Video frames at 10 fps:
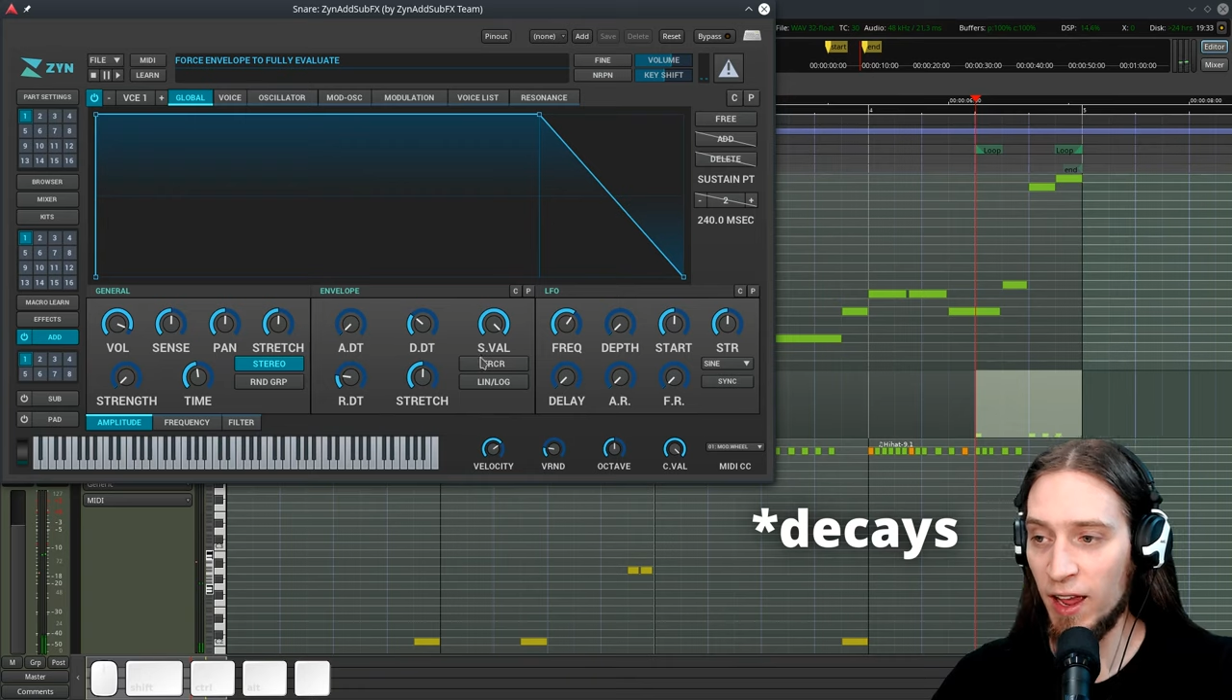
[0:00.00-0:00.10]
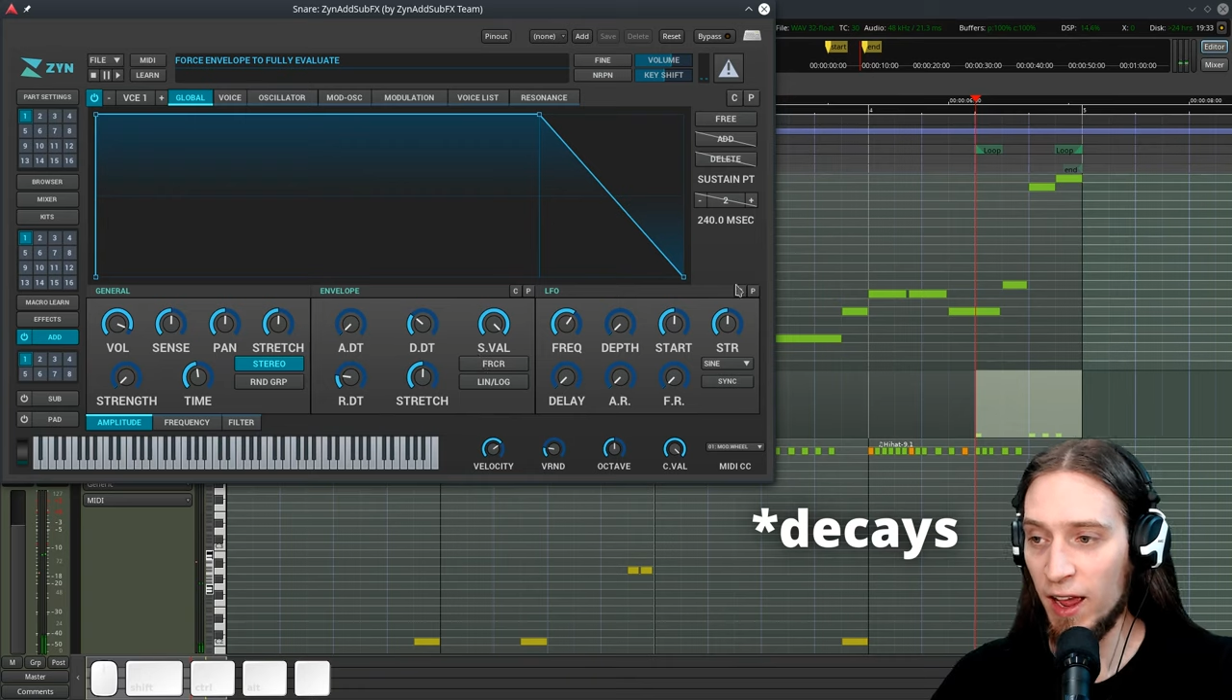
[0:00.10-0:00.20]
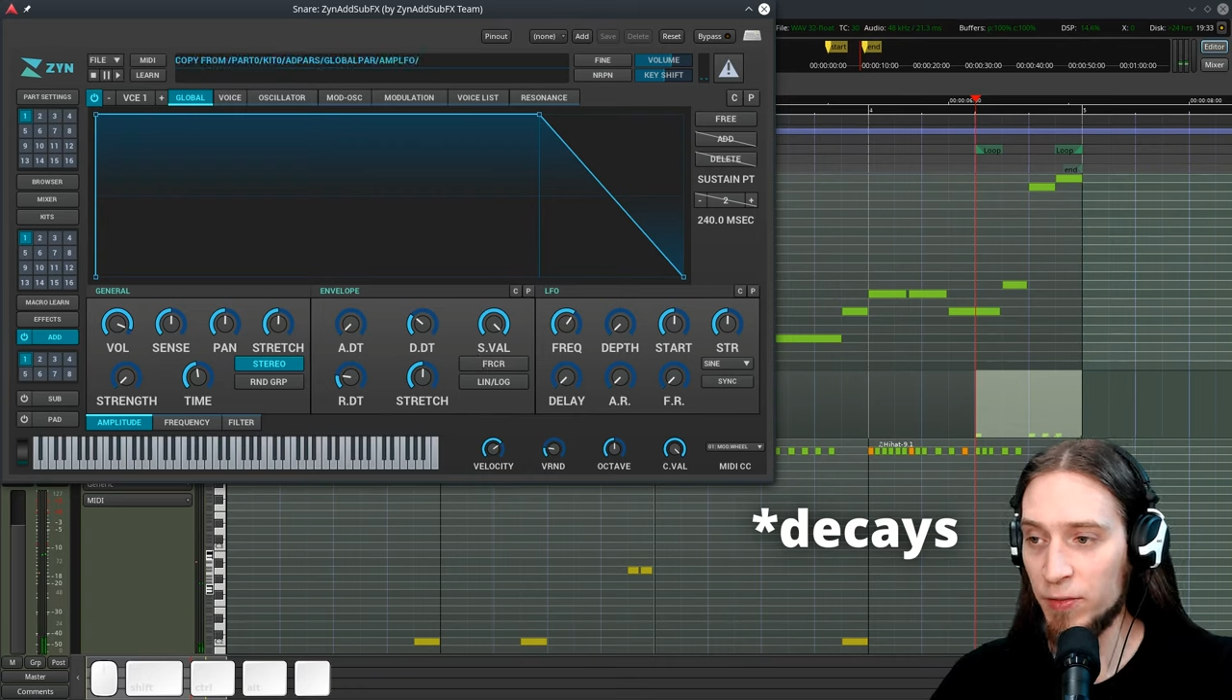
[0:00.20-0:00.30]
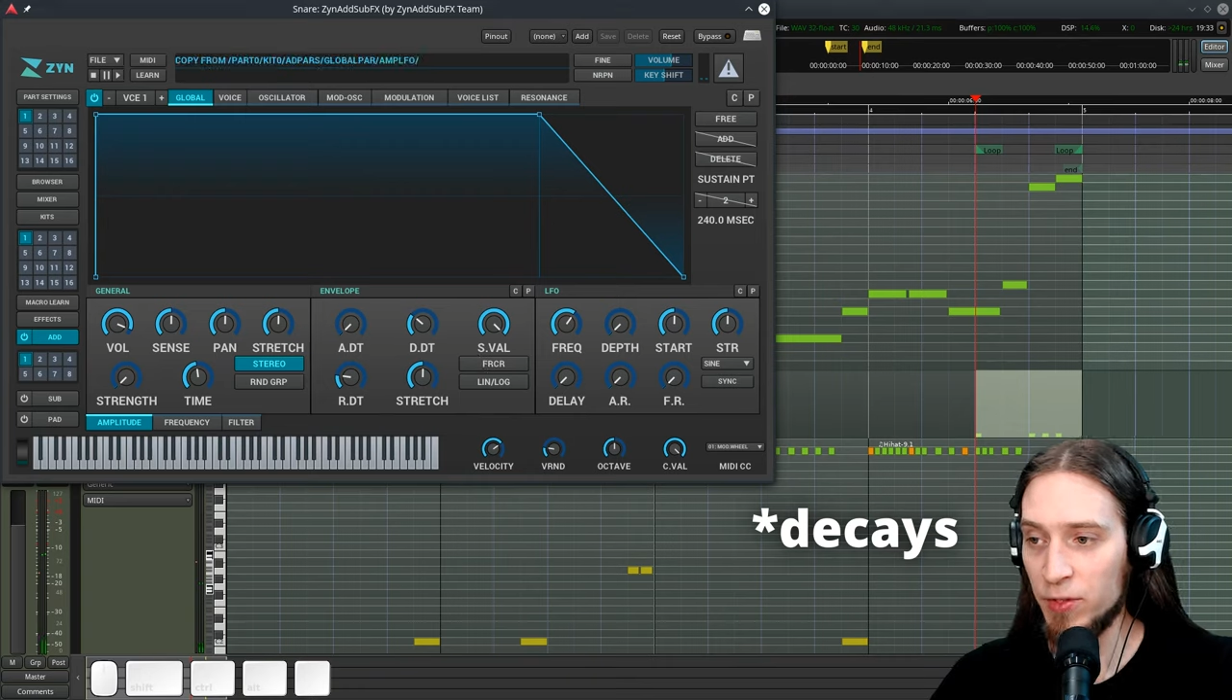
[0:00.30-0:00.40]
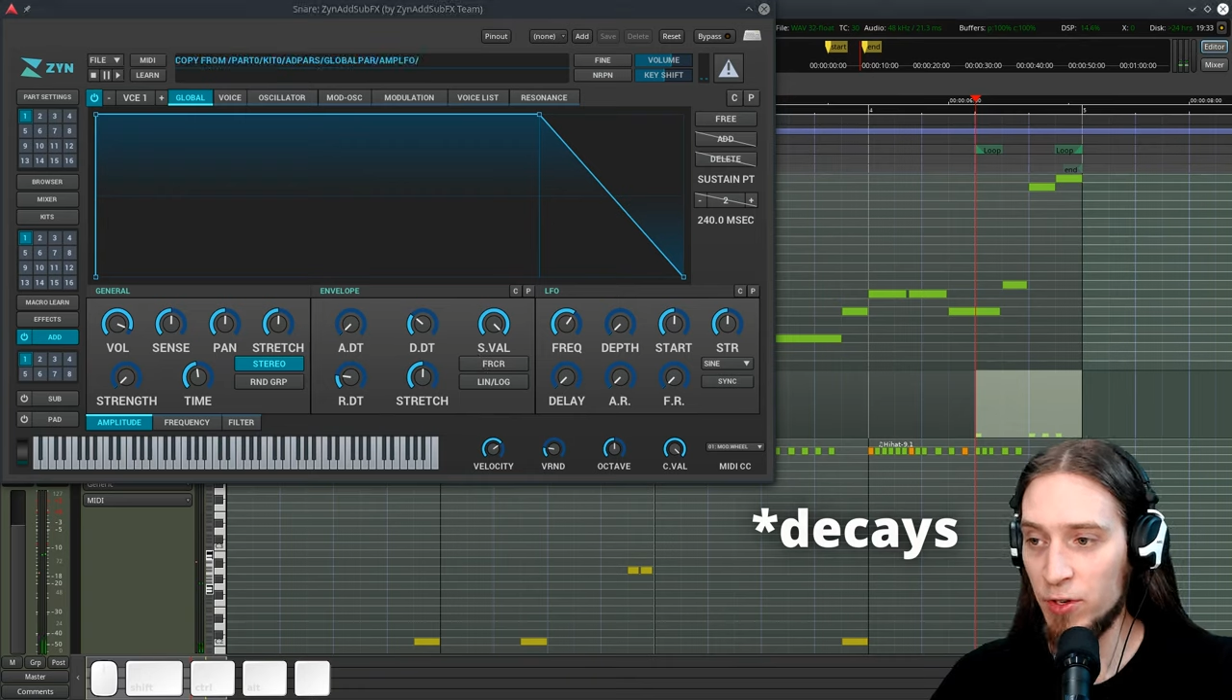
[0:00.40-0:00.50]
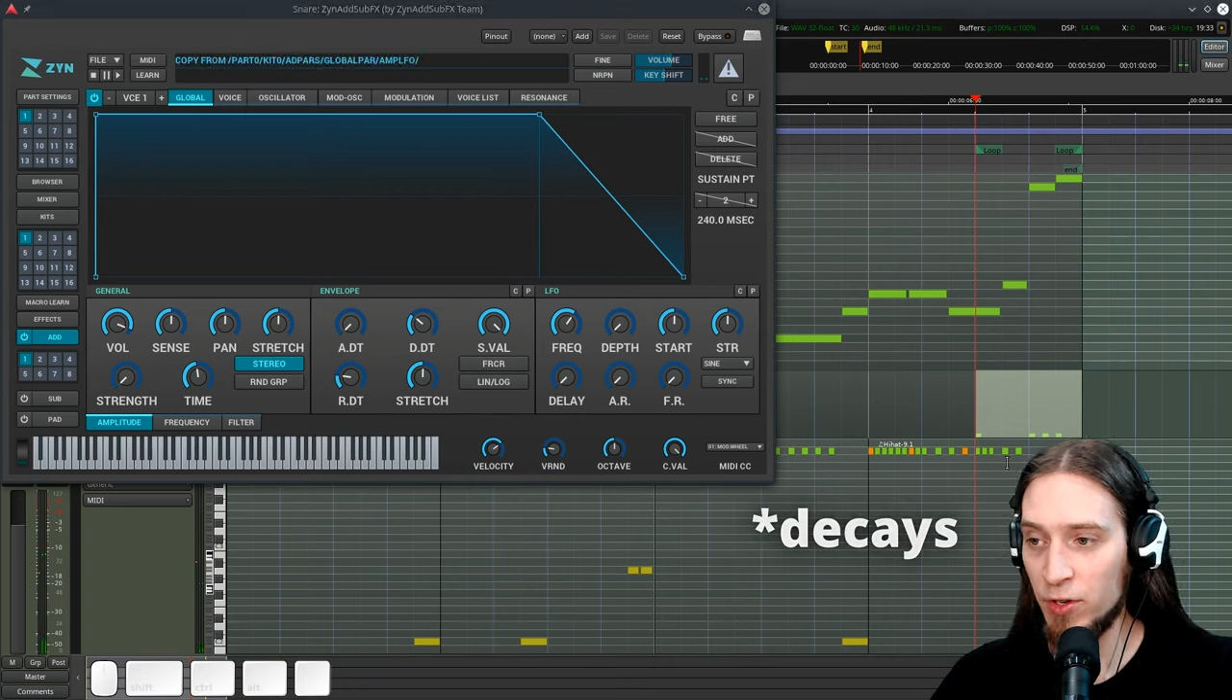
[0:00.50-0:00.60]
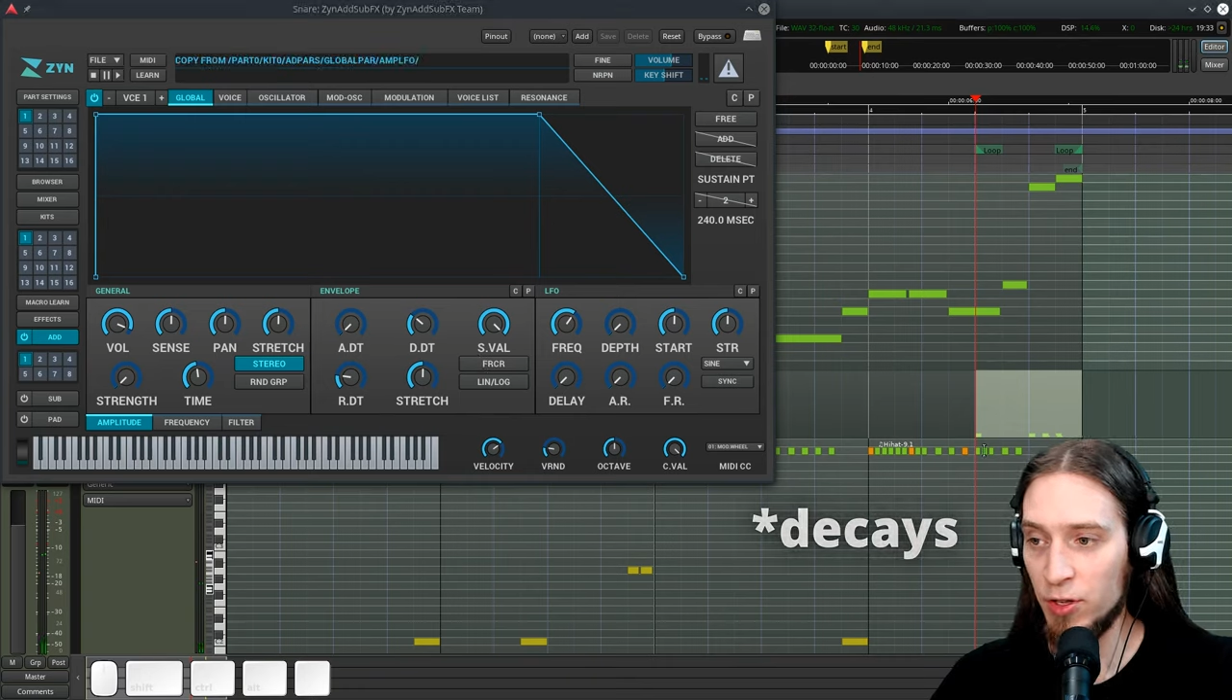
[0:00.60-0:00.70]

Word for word: after the